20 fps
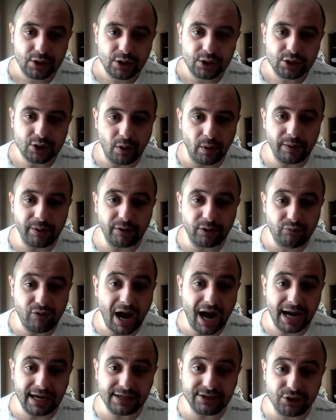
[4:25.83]
So it
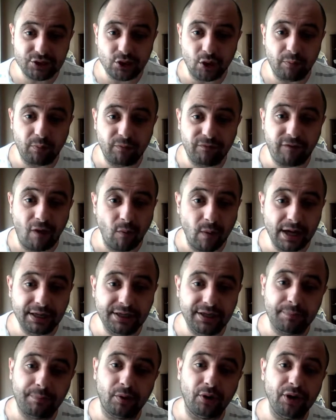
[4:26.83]
rises up for when
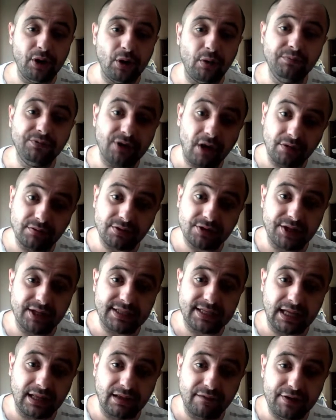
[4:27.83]
you put it up onto the
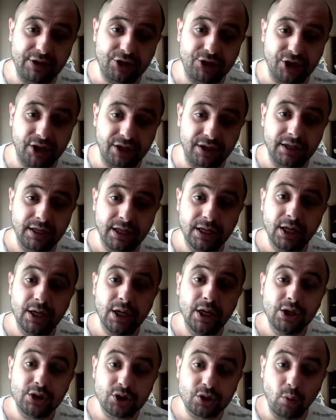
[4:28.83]
television
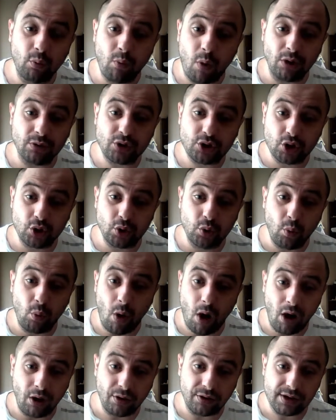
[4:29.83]
to
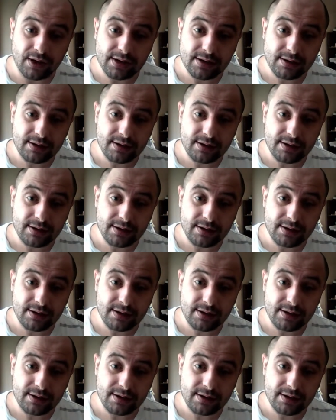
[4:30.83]
121.